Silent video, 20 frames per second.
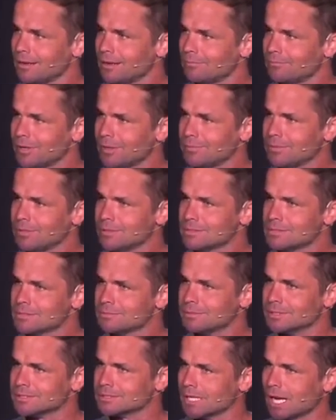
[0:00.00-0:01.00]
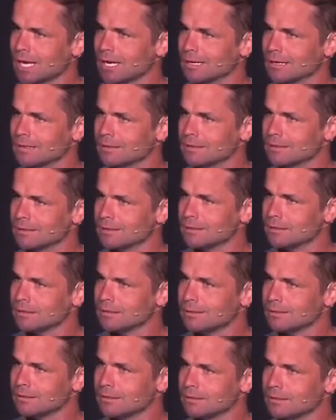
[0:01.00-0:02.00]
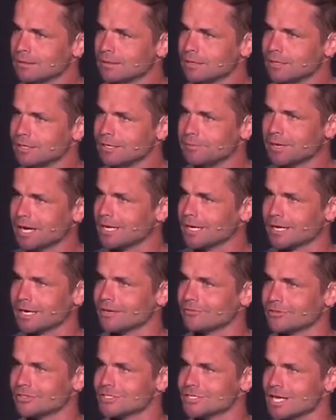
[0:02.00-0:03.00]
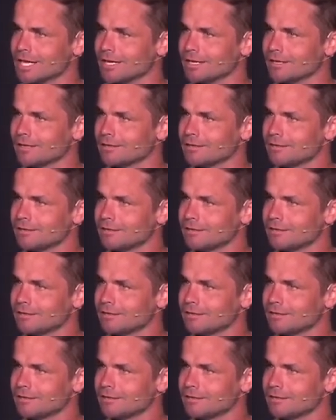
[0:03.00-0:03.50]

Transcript: maybe he's the Messiah. He might not ever say it.